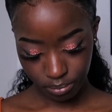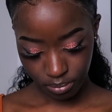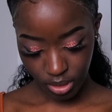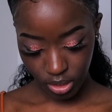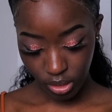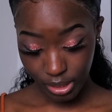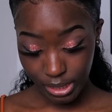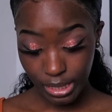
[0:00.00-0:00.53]

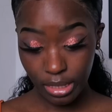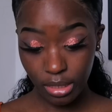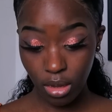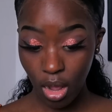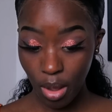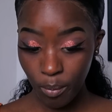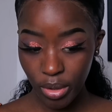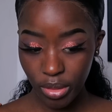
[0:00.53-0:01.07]
my colleague
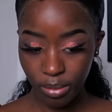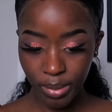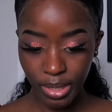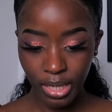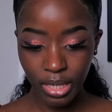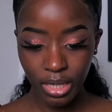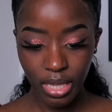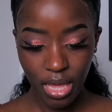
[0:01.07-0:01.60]
come with
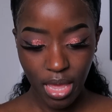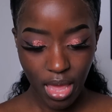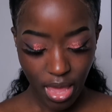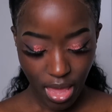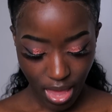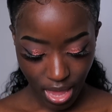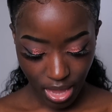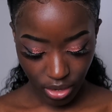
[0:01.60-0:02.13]
me,
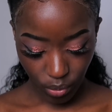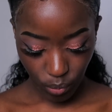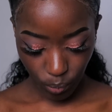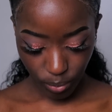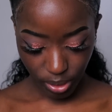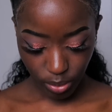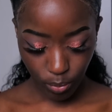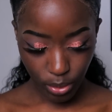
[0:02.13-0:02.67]

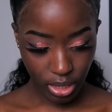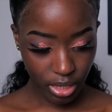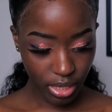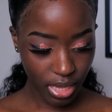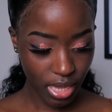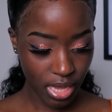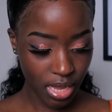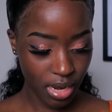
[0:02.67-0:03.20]
and we were
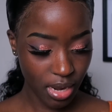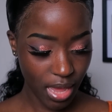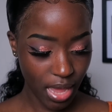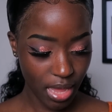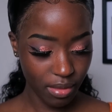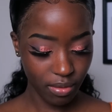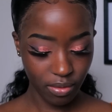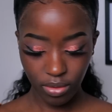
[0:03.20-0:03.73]
looking
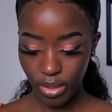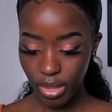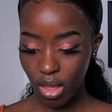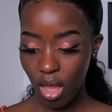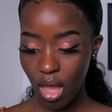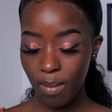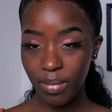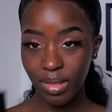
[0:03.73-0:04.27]
at, so it
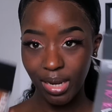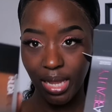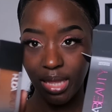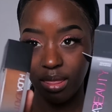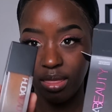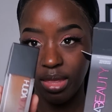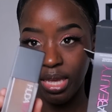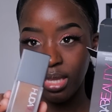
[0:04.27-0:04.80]
comes
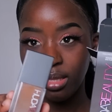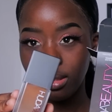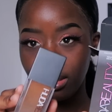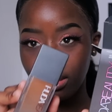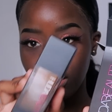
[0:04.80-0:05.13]
like this,